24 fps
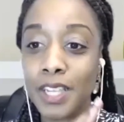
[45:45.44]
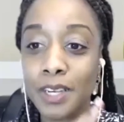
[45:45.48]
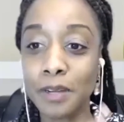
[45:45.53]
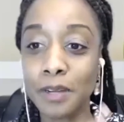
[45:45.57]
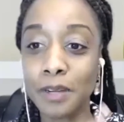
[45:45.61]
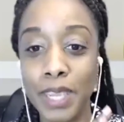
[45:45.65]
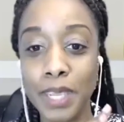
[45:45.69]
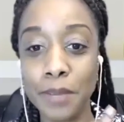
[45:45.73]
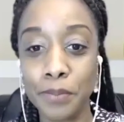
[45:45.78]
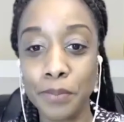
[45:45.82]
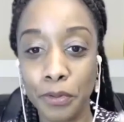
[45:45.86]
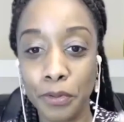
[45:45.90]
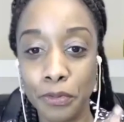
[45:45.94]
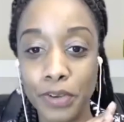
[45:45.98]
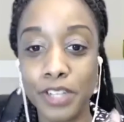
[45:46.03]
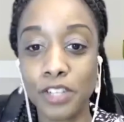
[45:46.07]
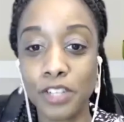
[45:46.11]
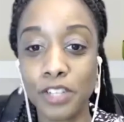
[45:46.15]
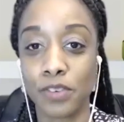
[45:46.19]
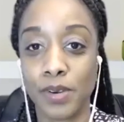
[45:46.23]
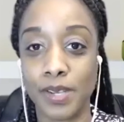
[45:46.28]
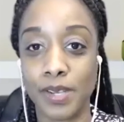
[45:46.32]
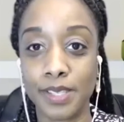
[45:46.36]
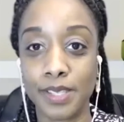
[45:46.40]
people are
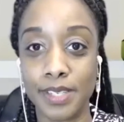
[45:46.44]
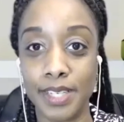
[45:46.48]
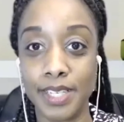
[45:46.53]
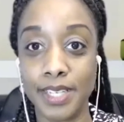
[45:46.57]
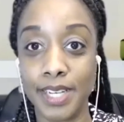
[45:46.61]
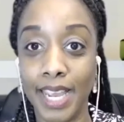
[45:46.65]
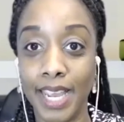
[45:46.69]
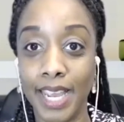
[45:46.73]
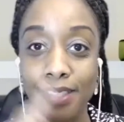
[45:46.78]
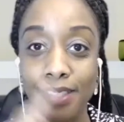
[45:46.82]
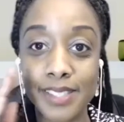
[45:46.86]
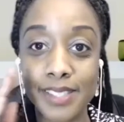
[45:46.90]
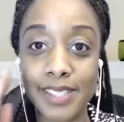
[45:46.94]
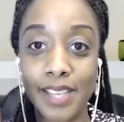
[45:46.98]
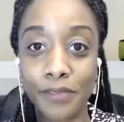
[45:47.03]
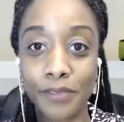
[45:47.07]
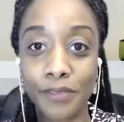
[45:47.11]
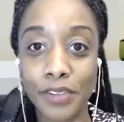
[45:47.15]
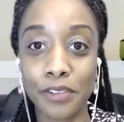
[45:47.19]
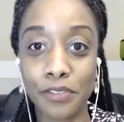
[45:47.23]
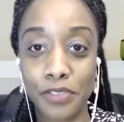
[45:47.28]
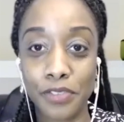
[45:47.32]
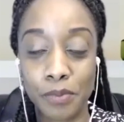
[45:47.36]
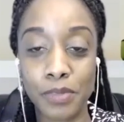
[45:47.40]
interested and 7
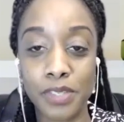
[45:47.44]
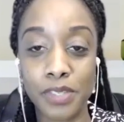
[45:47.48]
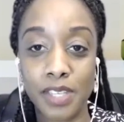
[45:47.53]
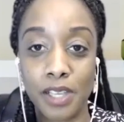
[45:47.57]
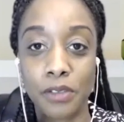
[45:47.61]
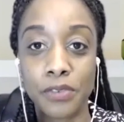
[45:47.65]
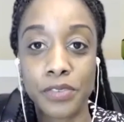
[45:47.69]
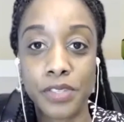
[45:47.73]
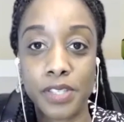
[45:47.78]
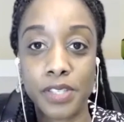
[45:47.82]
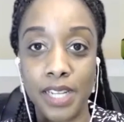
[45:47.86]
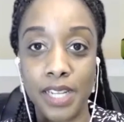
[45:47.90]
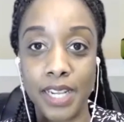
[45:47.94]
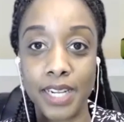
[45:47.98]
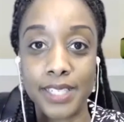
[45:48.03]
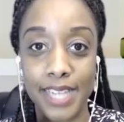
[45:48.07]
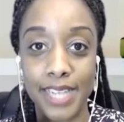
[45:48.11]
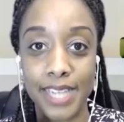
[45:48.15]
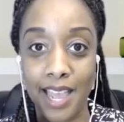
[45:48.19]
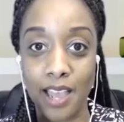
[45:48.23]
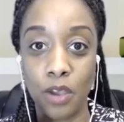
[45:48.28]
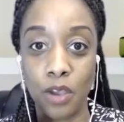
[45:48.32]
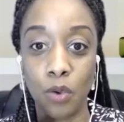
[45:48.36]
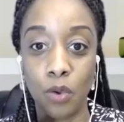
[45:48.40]
of them self-select
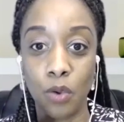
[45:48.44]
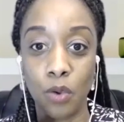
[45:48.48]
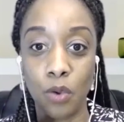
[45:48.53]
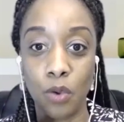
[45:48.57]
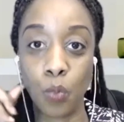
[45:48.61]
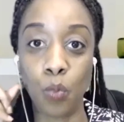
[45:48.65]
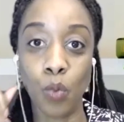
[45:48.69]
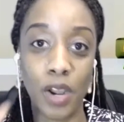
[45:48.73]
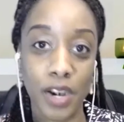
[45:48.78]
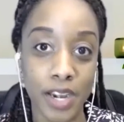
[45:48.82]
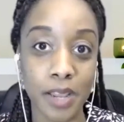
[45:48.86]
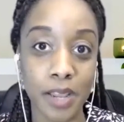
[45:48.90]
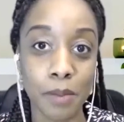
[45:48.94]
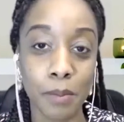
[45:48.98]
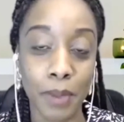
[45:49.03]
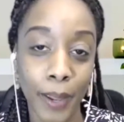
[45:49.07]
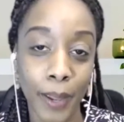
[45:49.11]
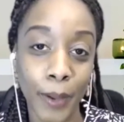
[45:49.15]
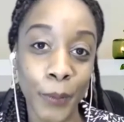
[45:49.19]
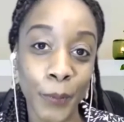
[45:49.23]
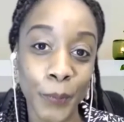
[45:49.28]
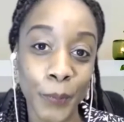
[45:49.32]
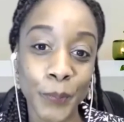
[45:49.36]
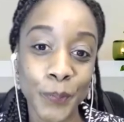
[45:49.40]
out with 1
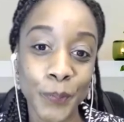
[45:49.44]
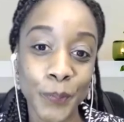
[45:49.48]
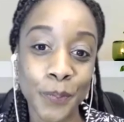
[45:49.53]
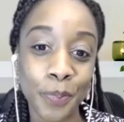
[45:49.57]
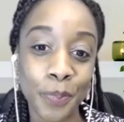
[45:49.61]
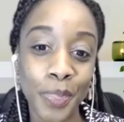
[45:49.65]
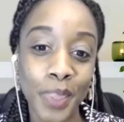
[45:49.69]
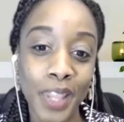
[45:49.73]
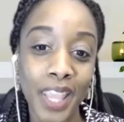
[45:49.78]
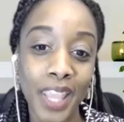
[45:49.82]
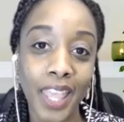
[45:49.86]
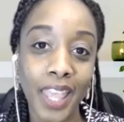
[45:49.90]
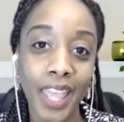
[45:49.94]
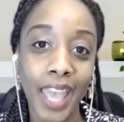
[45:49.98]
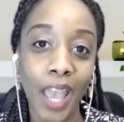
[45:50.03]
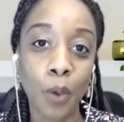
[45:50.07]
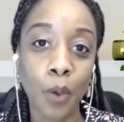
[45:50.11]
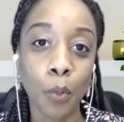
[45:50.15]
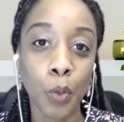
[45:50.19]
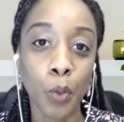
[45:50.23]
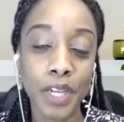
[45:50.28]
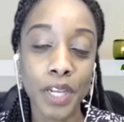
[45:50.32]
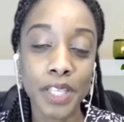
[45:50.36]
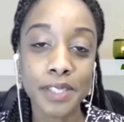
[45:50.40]
email.
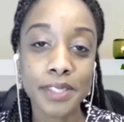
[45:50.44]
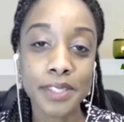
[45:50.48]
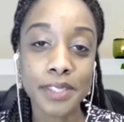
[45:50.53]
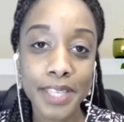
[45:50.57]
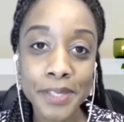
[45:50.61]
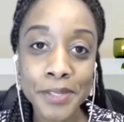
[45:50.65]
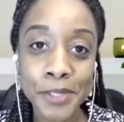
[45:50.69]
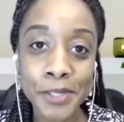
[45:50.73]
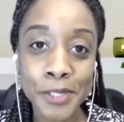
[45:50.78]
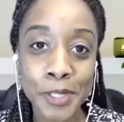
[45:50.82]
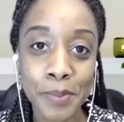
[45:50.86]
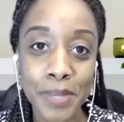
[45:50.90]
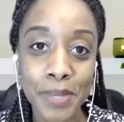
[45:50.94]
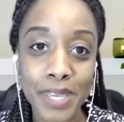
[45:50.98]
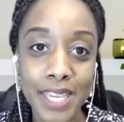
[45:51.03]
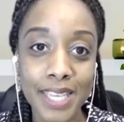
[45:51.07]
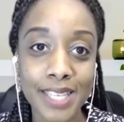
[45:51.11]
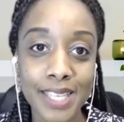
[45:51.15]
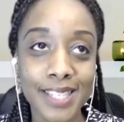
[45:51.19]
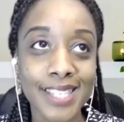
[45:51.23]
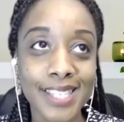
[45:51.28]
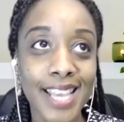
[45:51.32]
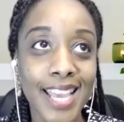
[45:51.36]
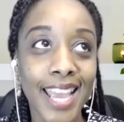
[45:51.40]
And what it says to me
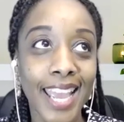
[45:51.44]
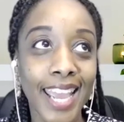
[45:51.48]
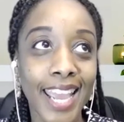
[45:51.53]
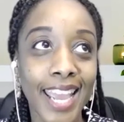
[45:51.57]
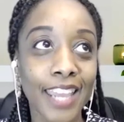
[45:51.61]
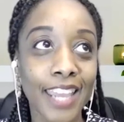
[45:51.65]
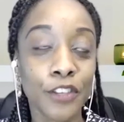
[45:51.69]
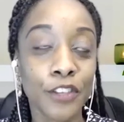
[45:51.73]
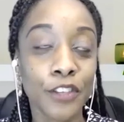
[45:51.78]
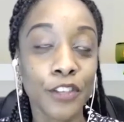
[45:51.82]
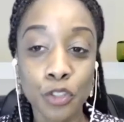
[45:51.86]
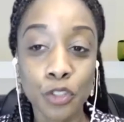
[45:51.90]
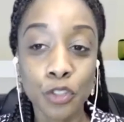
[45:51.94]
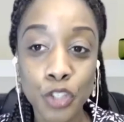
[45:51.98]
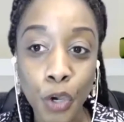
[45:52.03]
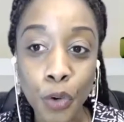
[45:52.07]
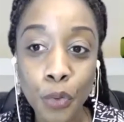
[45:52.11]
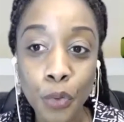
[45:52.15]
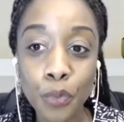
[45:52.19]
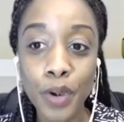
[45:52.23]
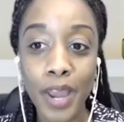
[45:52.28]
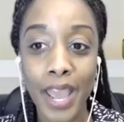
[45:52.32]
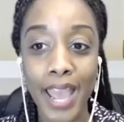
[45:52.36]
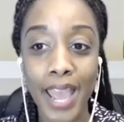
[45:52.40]
is, if you
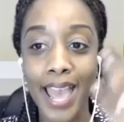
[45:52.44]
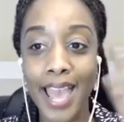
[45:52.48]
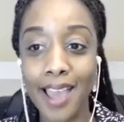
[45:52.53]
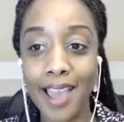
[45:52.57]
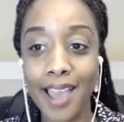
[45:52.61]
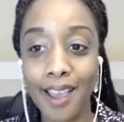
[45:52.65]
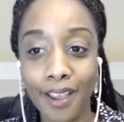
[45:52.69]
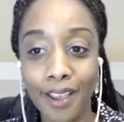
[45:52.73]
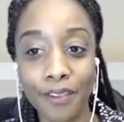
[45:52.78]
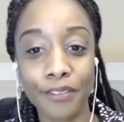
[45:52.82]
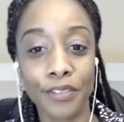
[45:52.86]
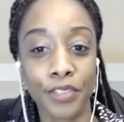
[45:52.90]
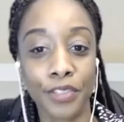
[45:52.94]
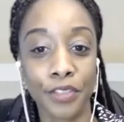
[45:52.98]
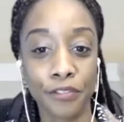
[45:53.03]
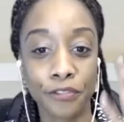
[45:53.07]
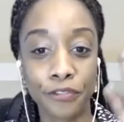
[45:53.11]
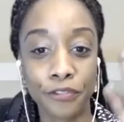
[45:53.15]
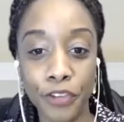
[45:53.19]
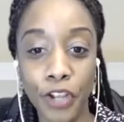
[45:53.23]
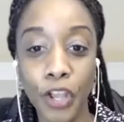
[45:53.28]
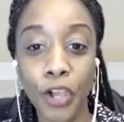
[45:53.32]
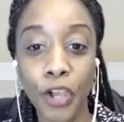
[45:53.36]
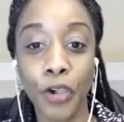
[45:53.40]
don't have the
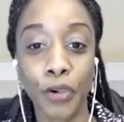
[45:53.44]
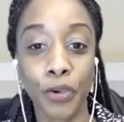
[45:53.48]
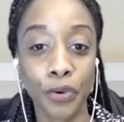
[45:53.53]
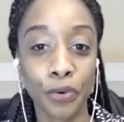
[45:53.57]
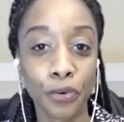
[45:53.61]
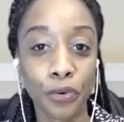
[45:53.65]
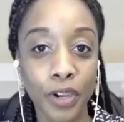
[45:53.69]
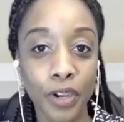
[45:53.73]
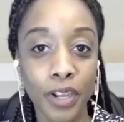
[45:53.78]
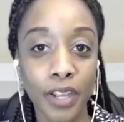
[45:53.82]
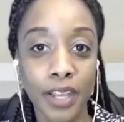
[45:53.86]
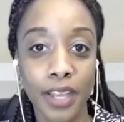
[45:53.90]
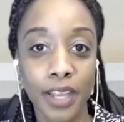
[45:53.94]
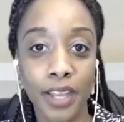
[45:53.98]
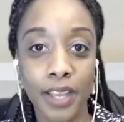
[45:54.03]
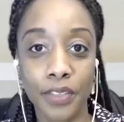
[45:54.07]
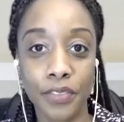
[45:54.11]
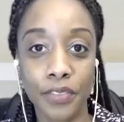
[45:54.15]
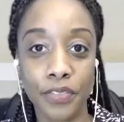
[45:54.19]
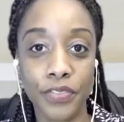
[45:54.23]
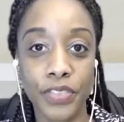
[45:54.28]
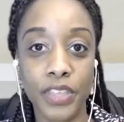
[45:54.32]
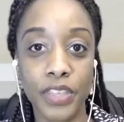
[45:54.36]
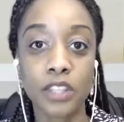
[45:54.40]
flow,
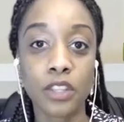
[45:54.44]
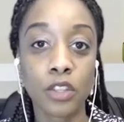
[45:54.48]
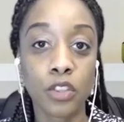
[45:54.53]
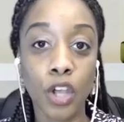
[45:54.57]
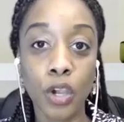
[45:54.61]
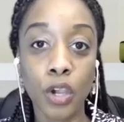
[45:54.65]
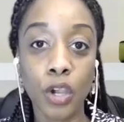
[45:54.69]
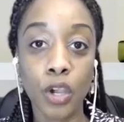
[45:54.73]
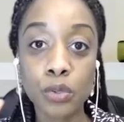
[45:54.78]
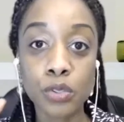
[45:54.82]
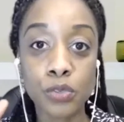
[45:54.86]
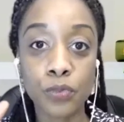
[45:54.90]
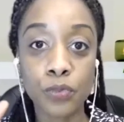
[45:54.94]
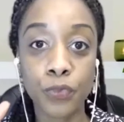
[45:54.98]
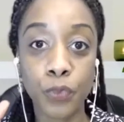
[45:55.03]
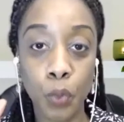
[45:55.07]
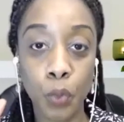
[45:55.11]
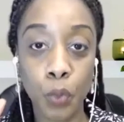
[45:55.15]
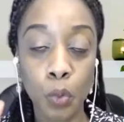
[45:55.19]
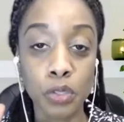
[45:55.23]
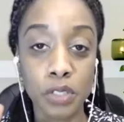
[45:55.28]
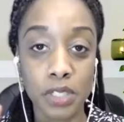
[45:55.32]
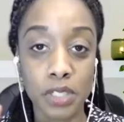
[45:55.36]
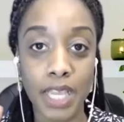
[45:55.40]
then those
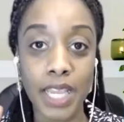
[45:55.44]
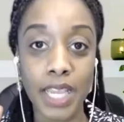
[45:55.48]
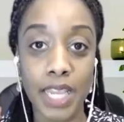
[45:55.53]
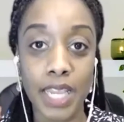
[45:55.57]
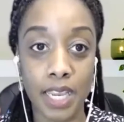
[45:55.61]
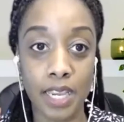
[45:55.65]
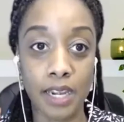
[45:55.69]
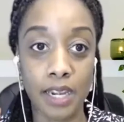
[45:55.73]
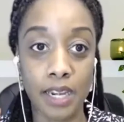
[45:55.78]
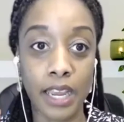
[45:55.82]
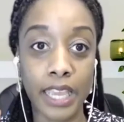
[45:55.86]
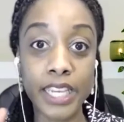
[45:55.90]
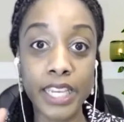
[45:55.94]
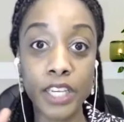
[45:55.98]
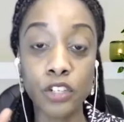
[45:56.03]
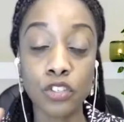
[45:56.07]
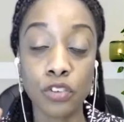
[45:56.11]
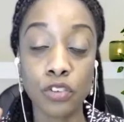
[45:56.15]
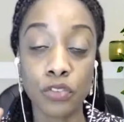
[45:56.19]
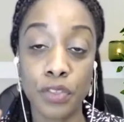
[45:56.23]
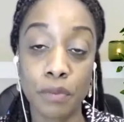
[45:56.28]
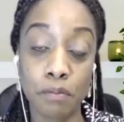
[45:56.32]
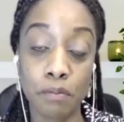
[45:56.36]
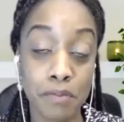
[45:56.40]
14, each
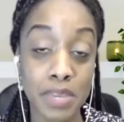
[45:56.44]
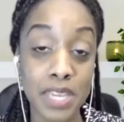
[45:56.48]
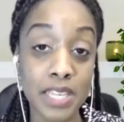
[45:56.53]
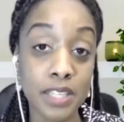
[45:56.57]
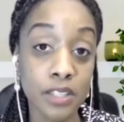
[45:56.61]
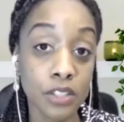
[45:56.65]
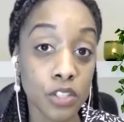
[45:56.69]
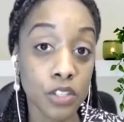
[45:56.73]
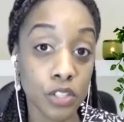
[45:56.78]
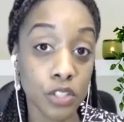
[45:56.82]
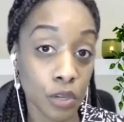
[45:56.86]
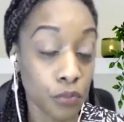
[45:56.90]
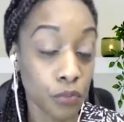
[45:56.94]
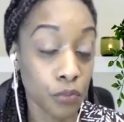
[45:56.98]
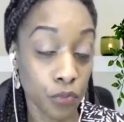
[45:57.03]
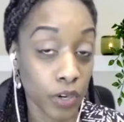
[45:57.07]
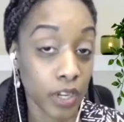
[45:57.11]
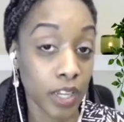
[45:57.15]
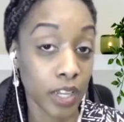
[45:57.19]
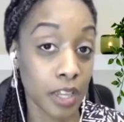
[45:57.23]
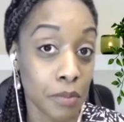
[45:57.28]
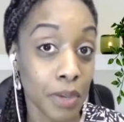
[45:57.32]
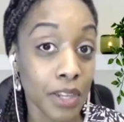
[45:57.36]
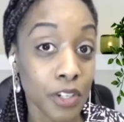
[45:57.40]
of them means so
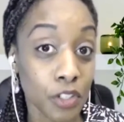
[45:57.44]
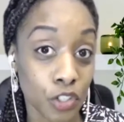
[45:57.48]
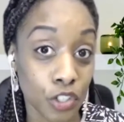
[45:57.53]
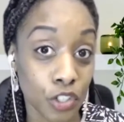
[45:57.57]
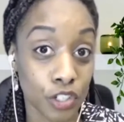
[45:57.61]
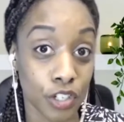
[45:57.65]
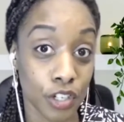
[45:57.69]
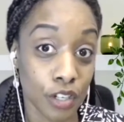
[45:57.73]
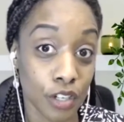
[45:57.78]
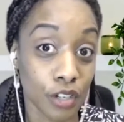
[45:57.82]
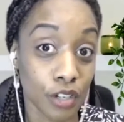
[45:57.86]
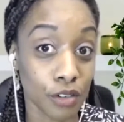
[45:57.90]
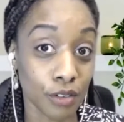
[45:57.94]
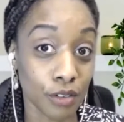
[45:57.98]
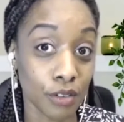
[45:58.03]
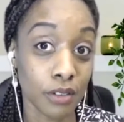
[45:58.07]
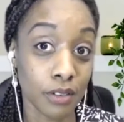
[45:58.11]
freaking much to you.